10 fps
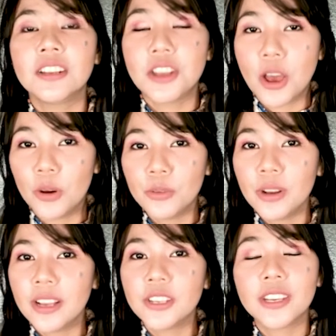
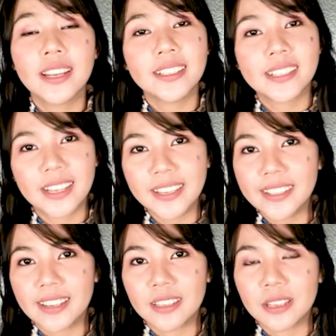No, you cannot say
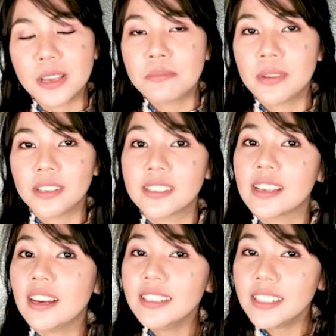that
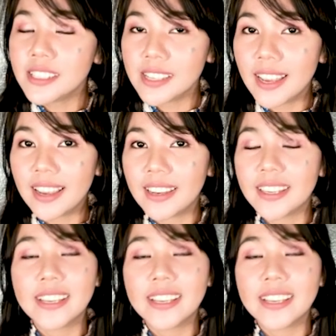because understand